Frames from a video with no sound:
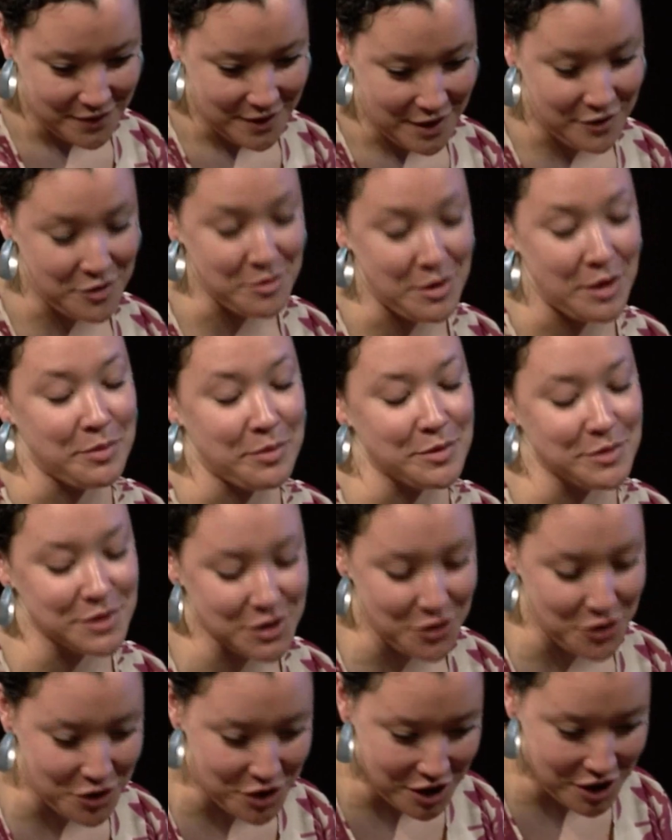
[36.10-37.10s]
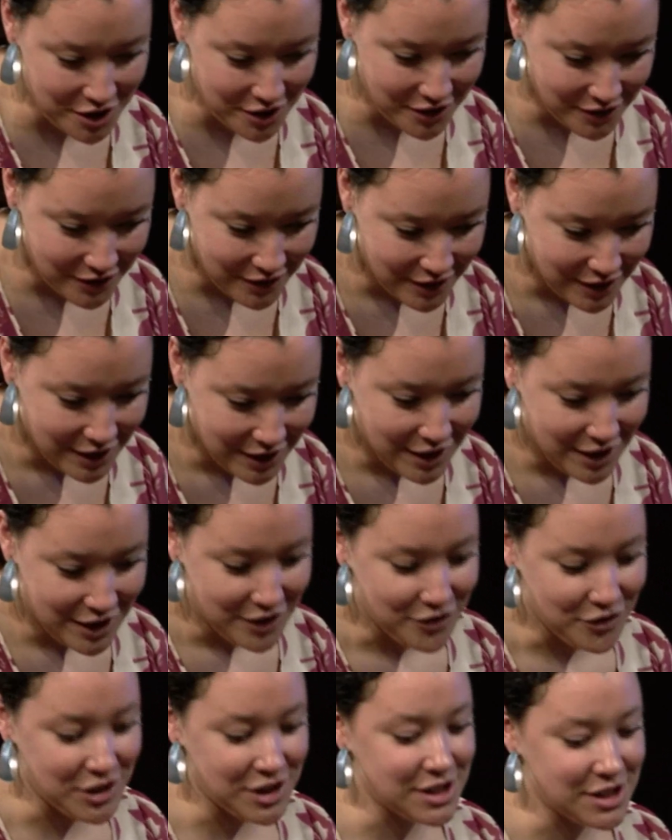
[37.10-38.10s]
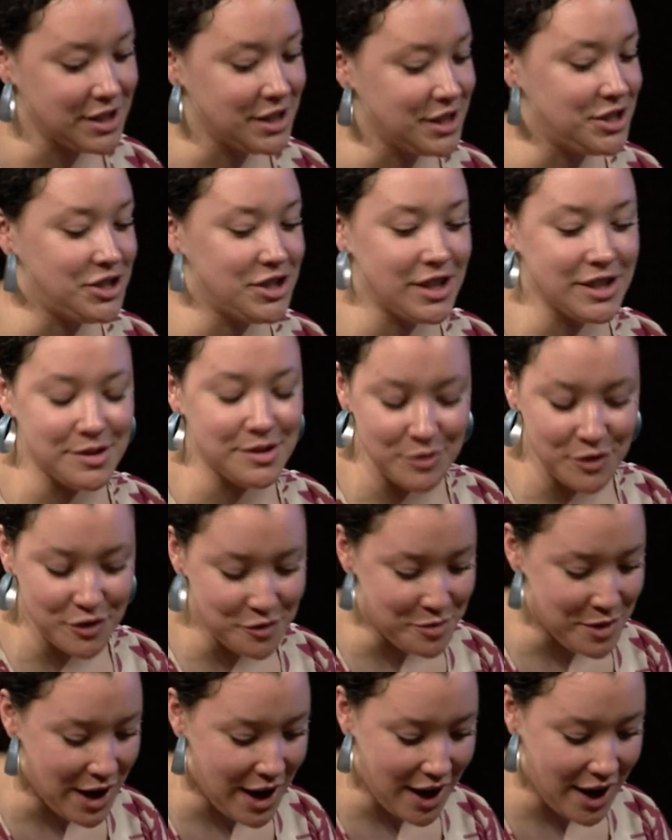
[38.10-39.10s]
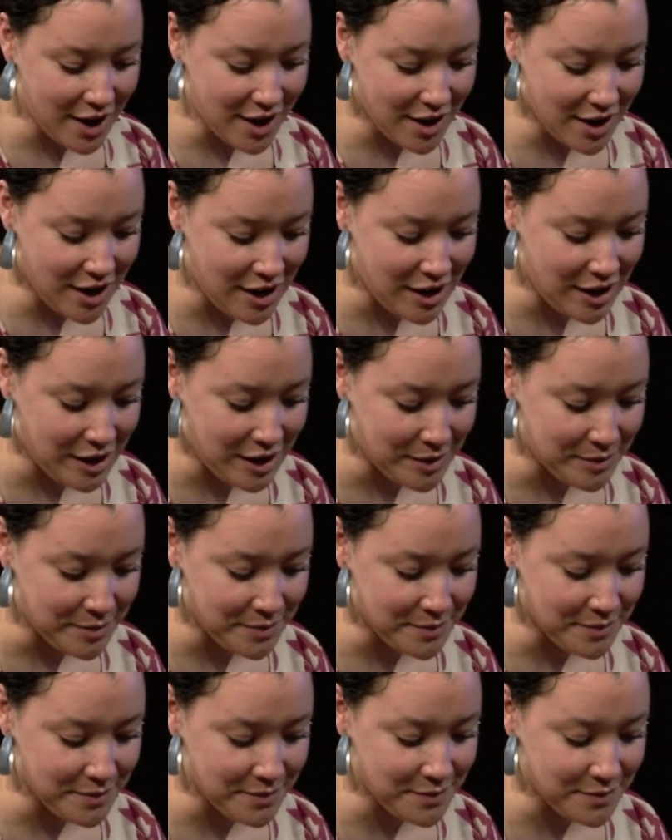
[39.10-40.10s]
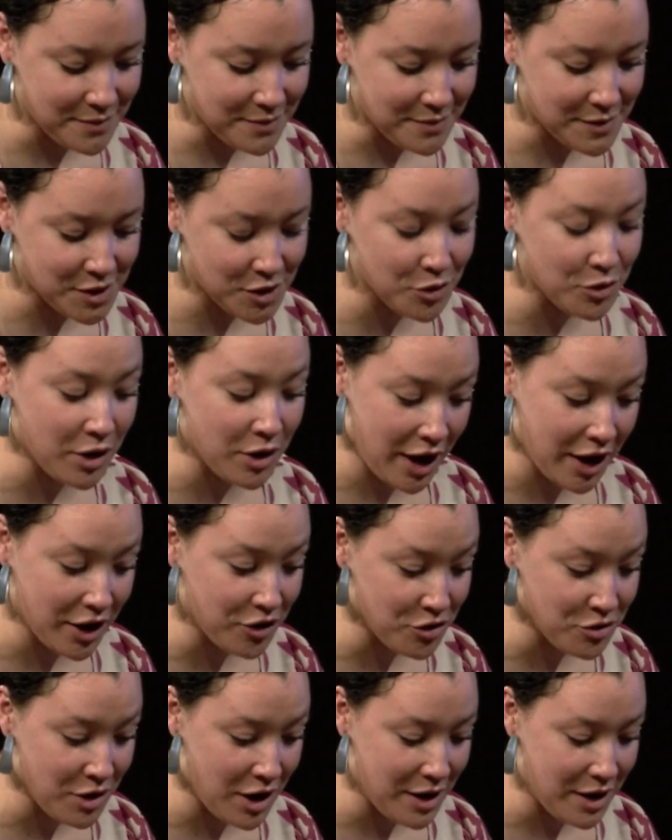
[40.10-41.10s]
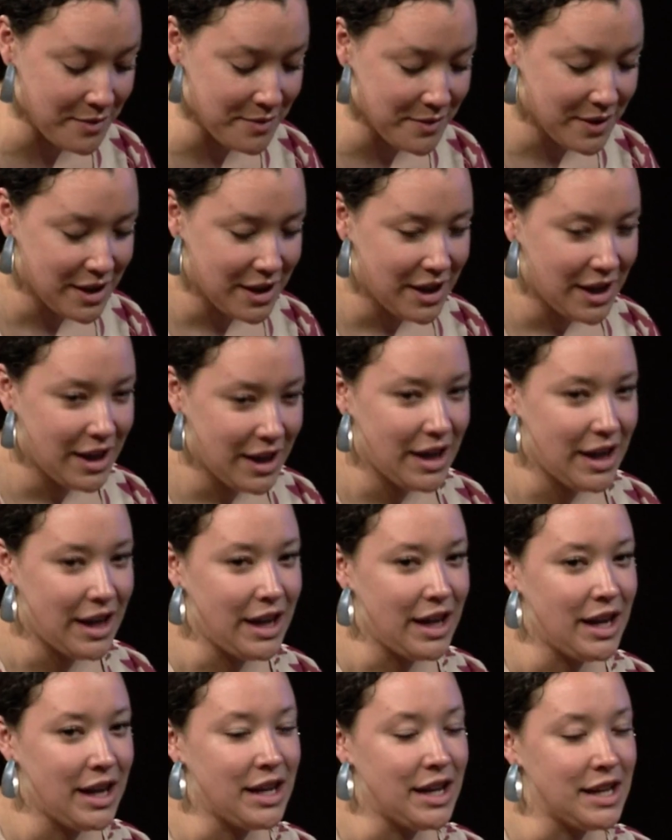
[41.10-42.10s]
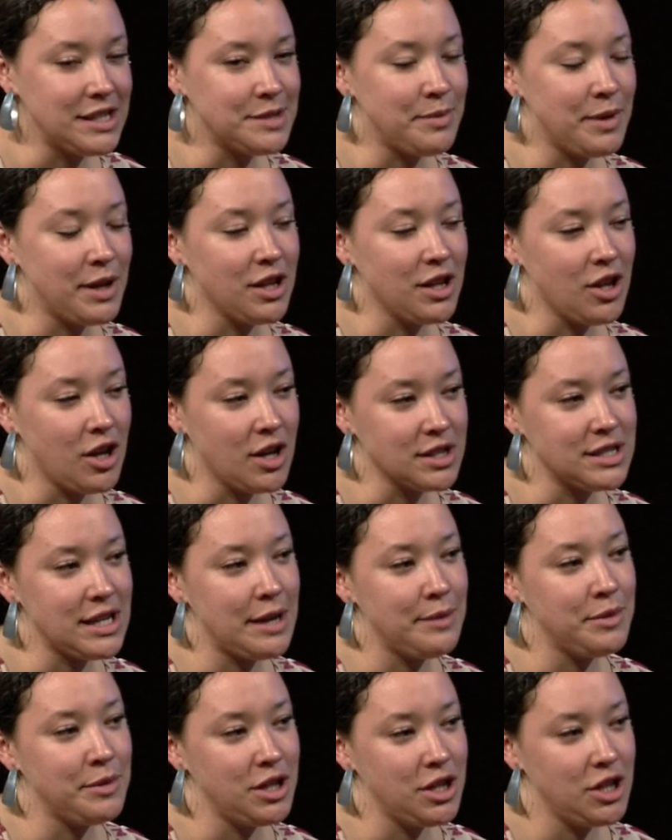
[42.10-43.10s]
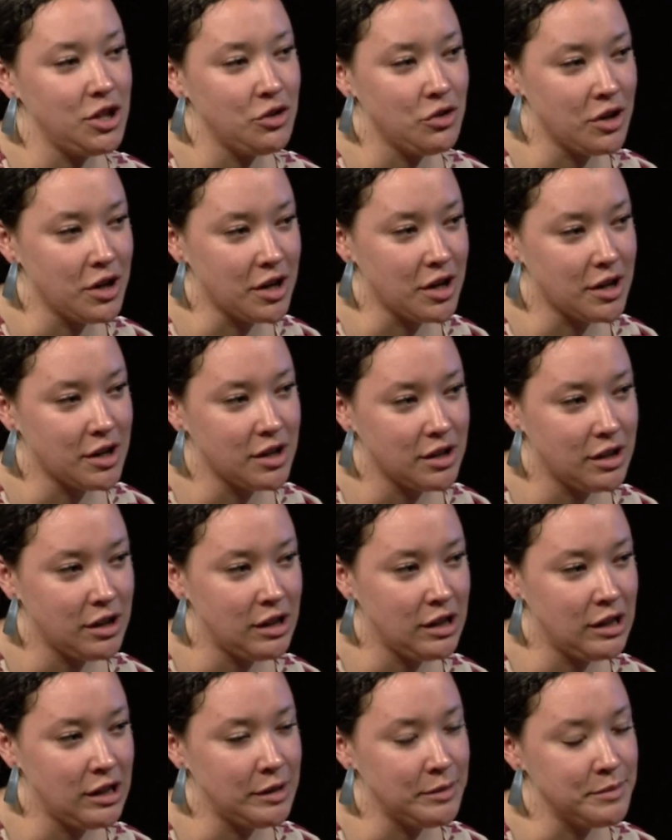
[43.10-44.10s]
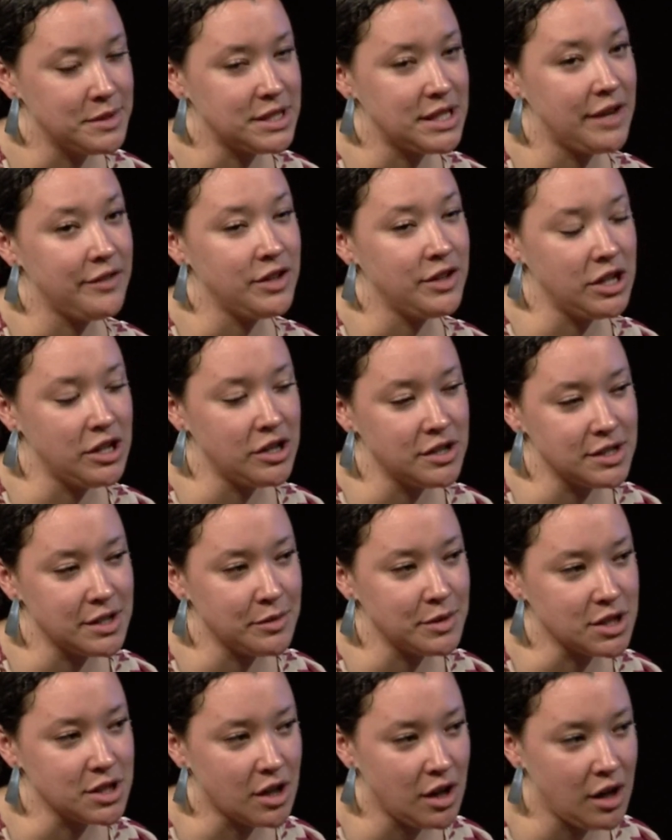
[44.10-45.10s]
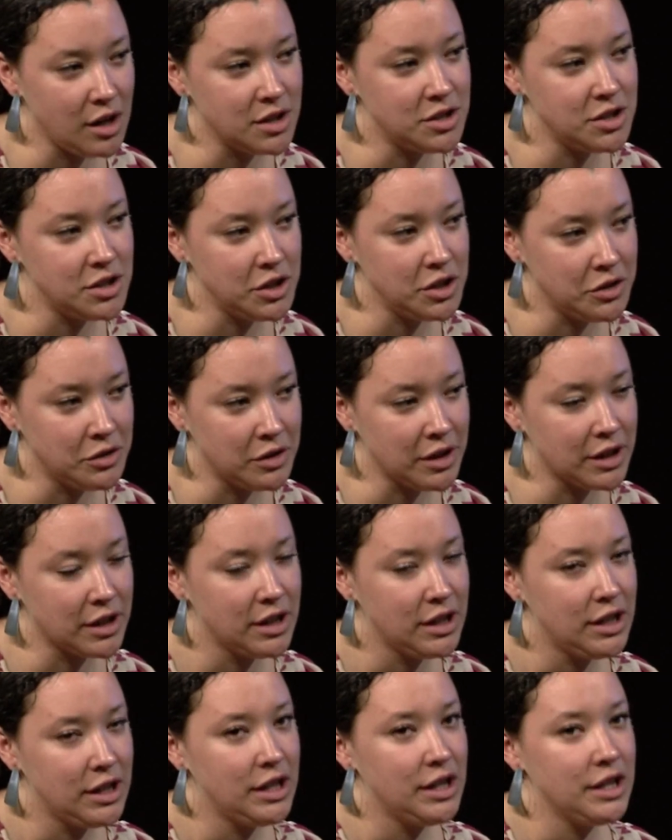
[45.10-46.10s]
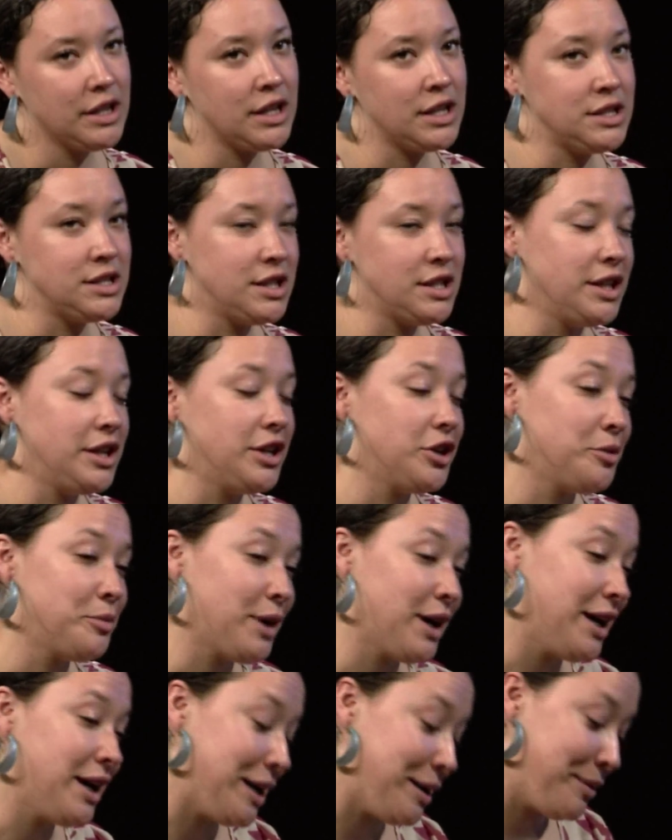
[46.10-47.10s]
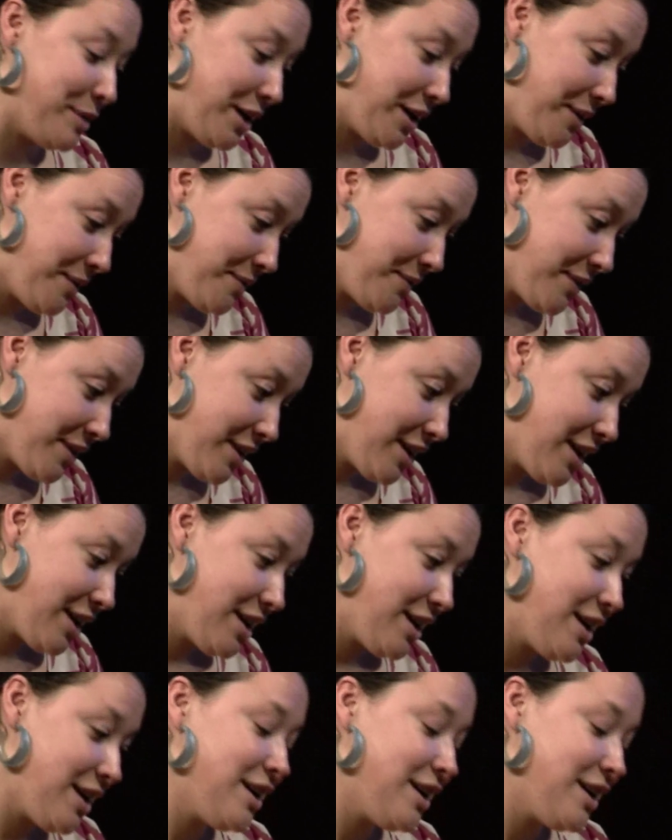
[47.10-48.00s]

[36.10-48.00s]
I'm from Upham's Corner. Okay. Recently just moved back um, to where I grew up. And I spent a long time in New York um, seven years. I went to college in New York. I did a year in Miami. Mm.